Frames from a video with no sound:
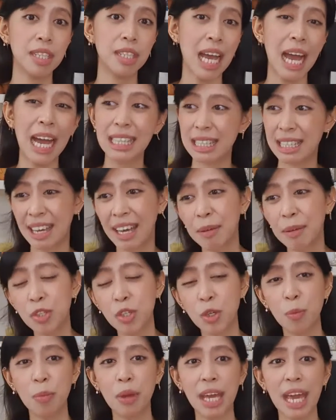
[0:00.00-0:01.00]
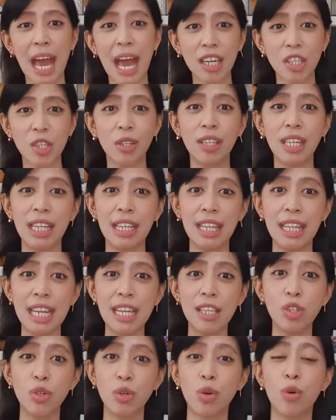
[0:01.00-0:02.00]
At times, you may actually
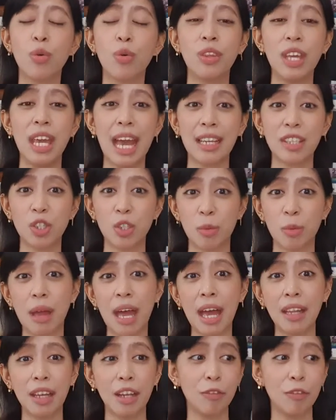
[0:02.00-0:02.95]
need to go the extra mile.